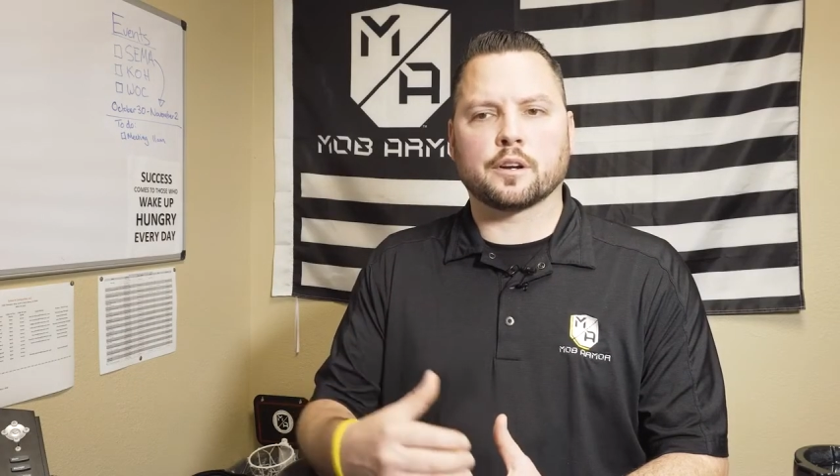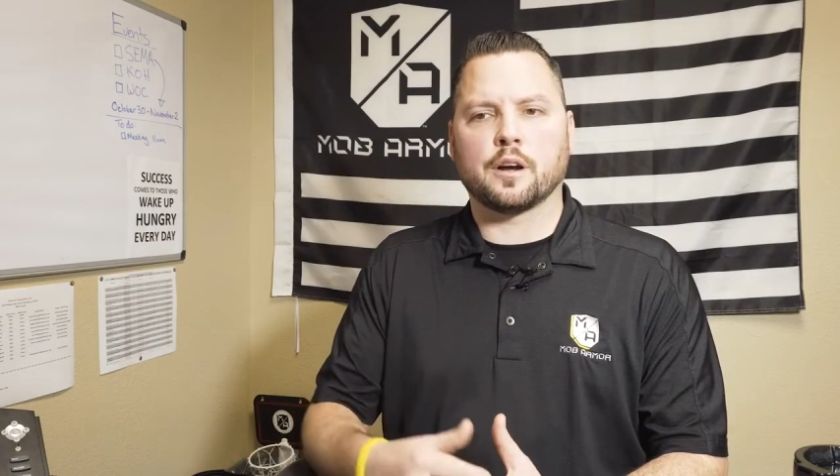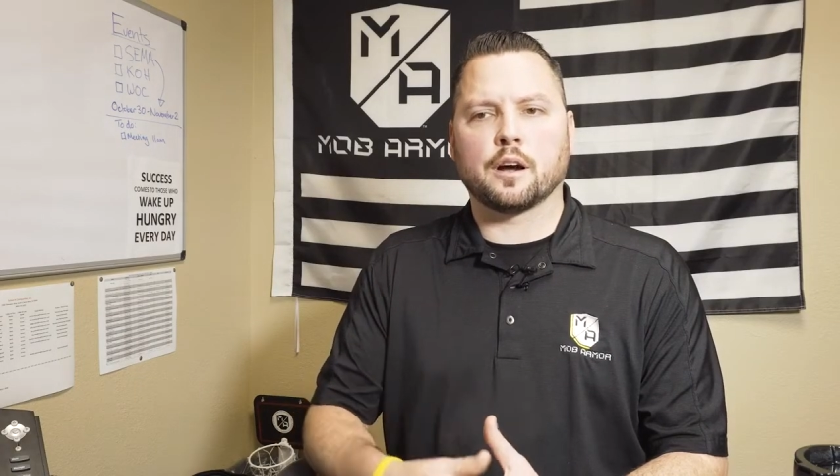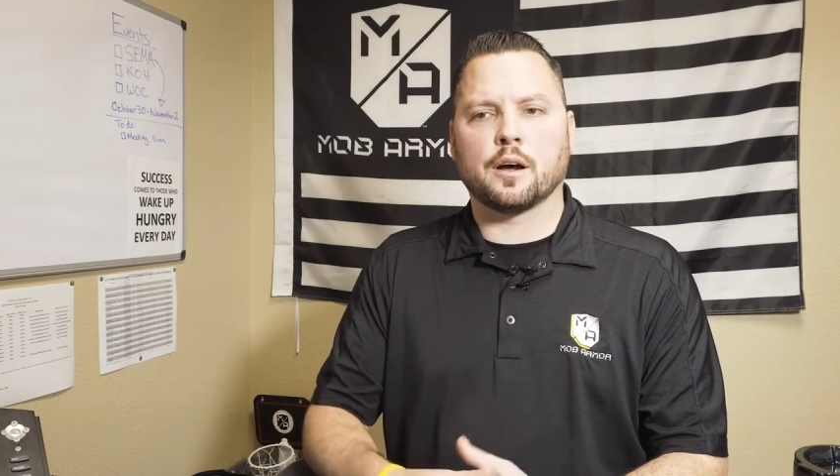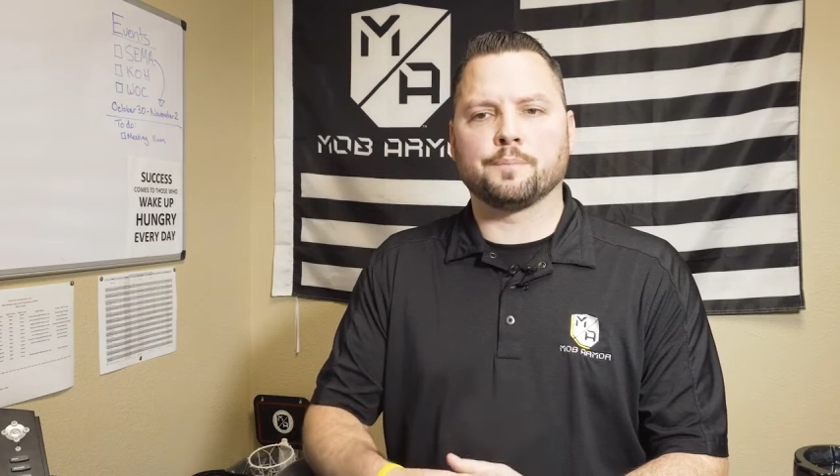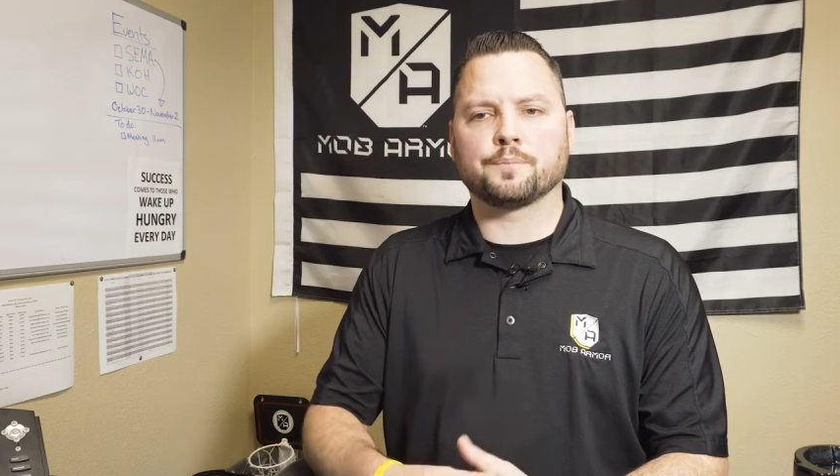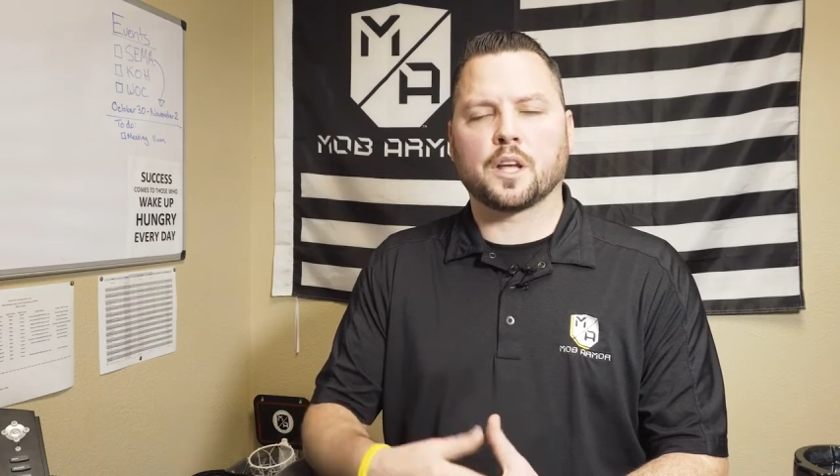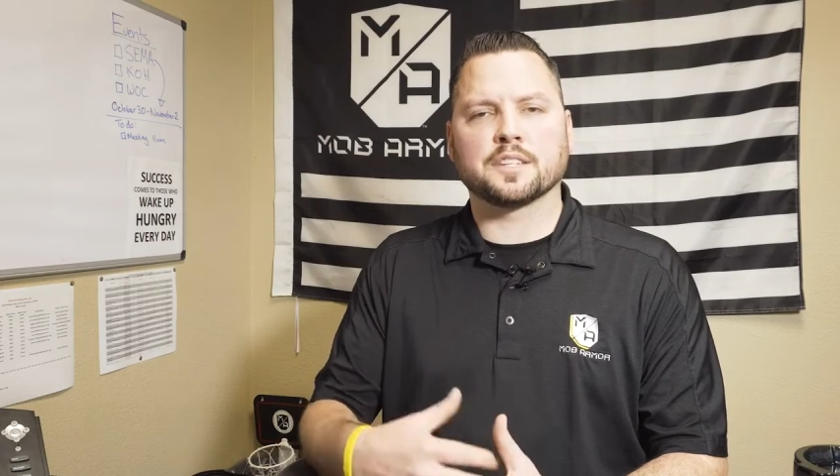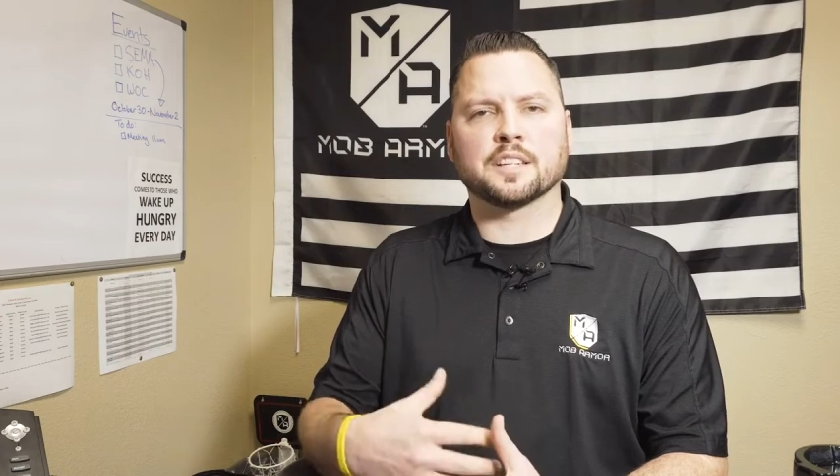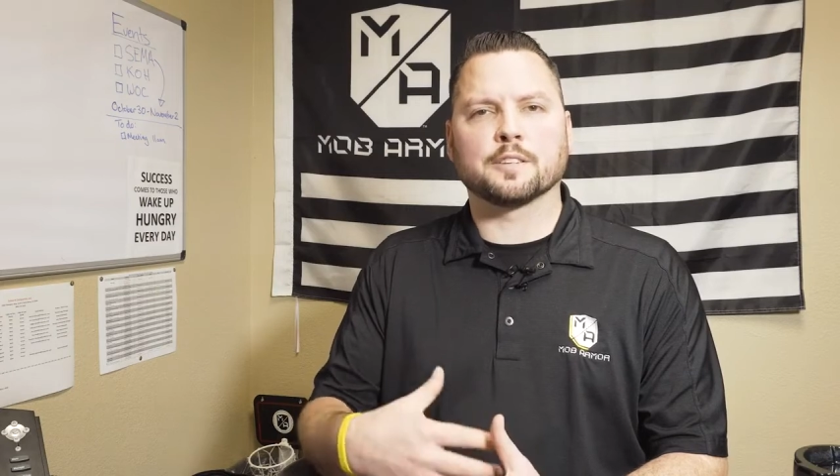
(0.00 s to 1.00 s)
um,
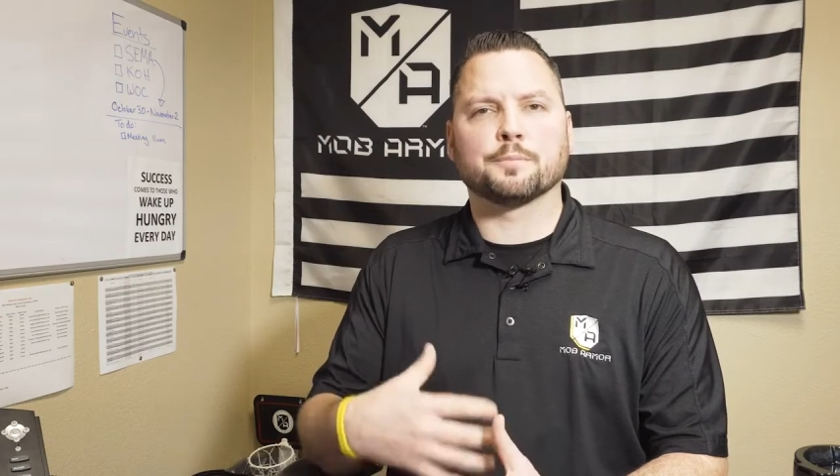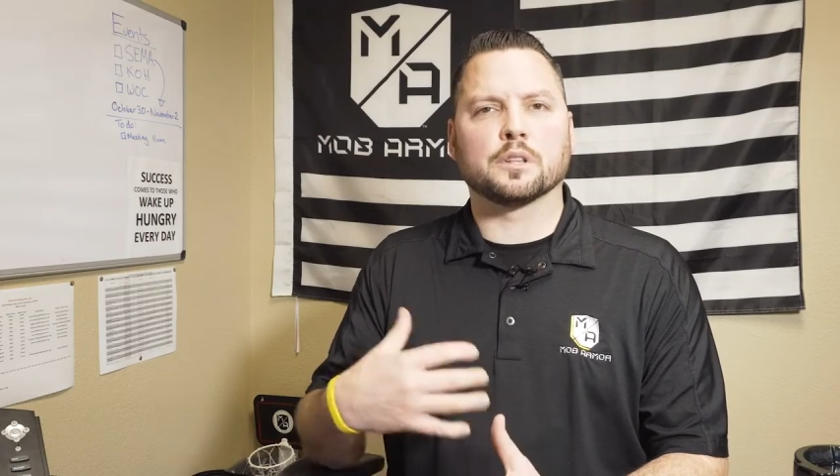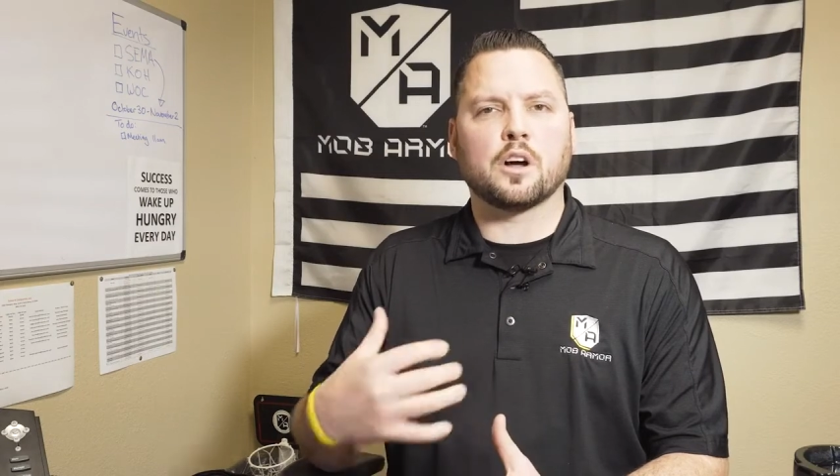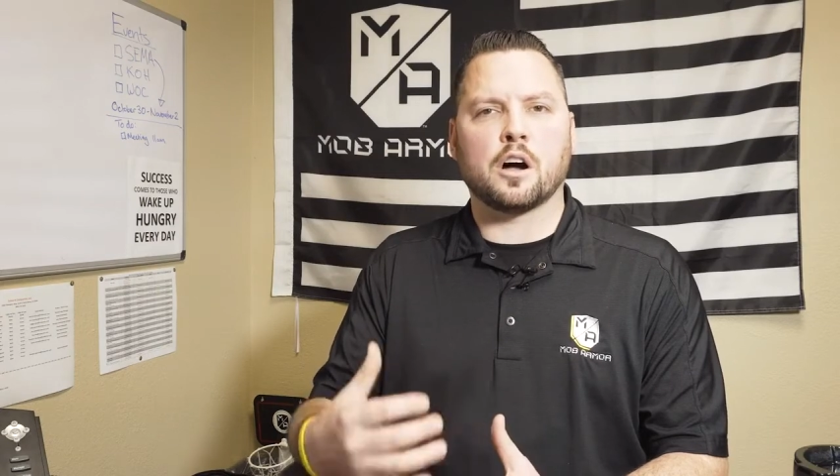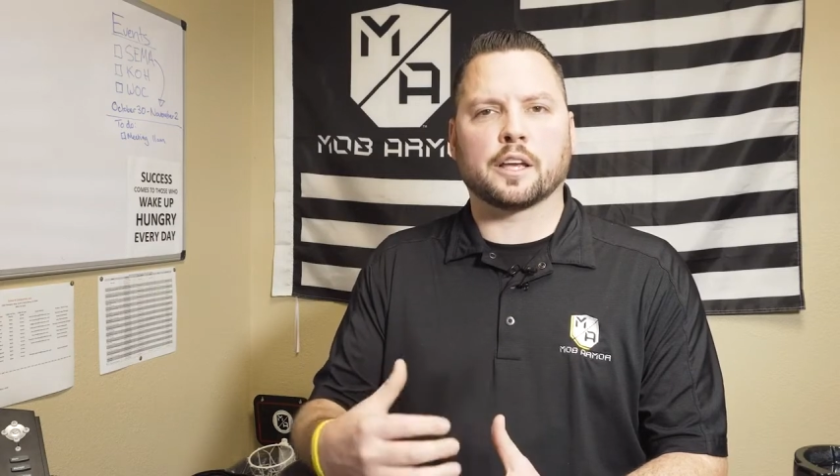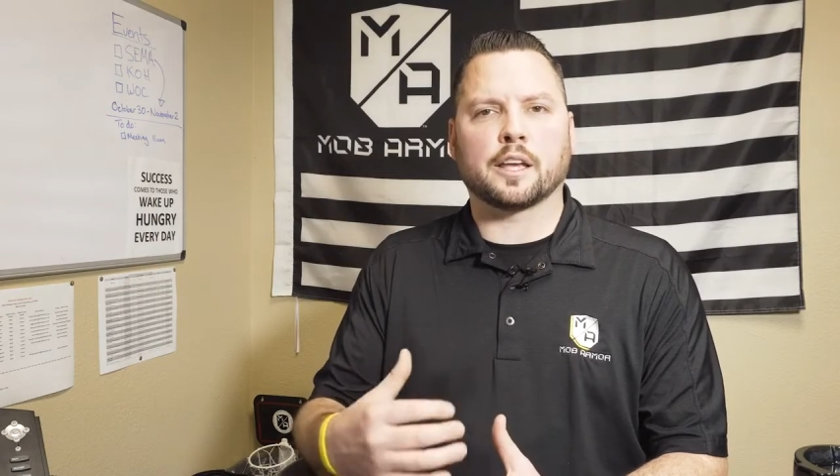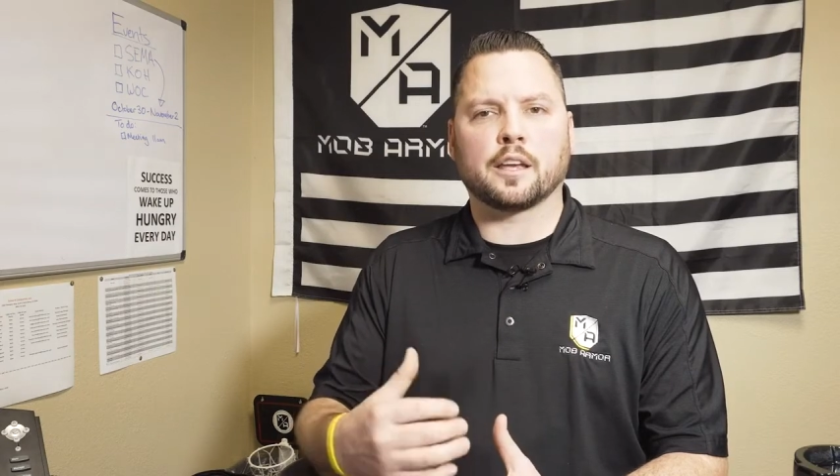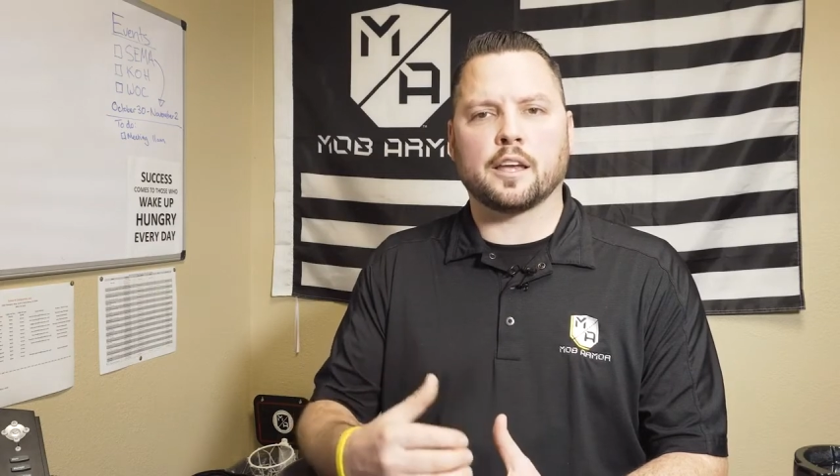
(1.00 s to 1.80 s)
a sense of belonging,